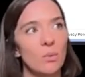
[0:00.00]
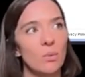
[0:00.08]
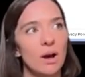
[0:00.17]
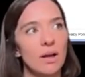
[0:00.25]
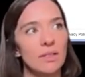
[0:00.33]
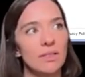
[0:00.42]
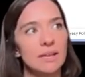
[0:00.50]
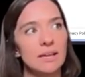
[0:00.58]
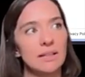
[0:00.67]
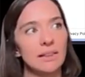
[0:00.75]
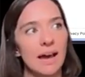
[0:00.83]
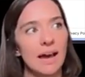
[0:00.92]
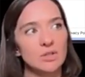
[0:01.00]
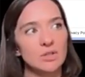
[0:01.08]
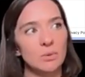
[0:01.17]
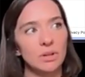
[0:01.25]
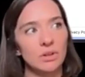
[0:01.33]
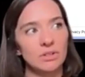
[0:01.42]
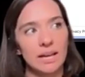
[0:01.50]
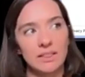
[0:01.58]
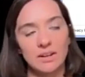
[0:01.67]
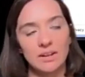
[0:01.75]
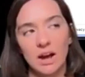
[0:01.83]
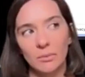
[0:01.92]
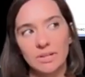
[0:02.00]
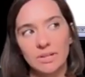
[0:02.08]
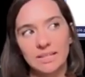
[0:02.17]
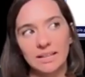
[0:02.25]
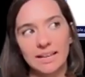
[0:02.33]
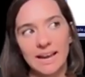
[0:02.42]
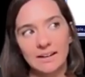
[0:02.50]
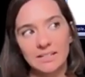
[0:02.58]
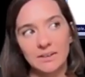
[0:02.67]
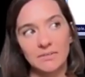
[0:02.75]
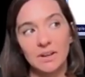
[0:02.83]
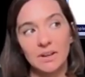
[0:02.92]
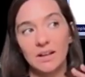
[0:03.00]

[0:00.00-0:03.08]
what the last one looks like, the not recently active.